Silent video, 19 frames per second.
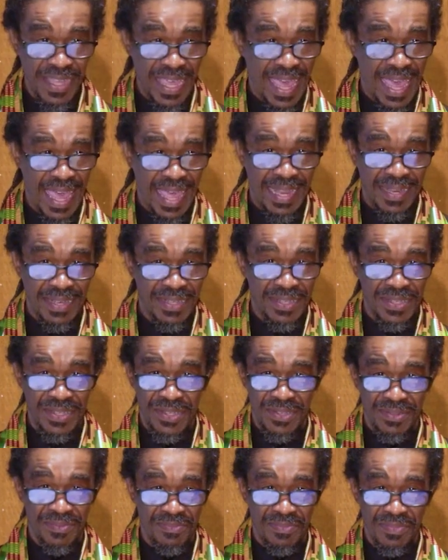and
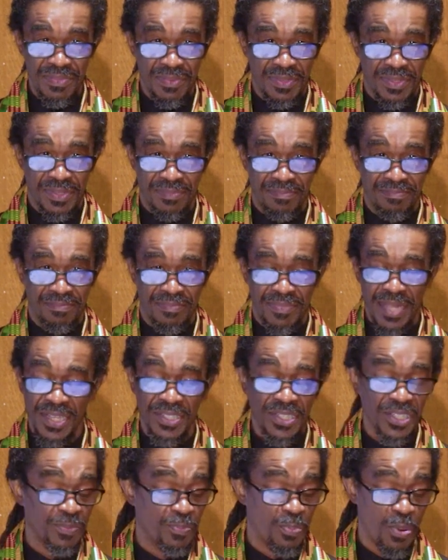
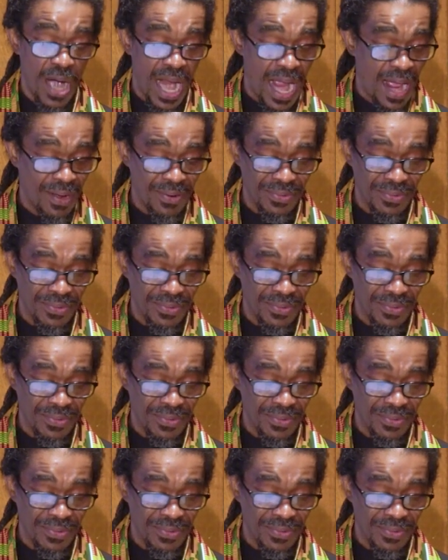does us proud.